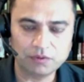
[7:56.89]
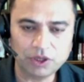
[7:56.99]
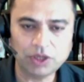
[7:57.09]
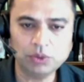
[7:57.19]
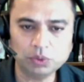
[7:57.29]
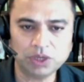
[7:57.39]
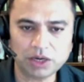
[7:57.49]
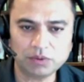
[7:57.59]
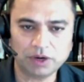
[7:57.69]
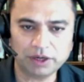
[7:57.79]
We do
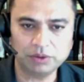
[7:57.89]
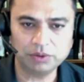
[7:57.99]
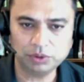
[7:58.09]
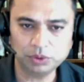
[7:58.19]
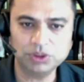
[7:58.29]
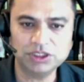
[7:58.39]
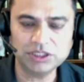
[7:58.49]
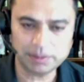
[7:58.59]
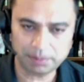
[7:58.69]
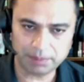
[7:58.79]
not want to do this
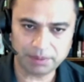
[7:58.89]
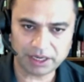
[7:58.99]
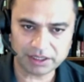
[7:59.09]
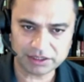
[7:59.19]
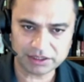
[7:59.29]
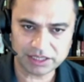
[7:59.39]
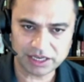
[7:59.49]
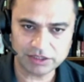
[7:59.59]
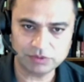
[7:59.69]
a paper exercise.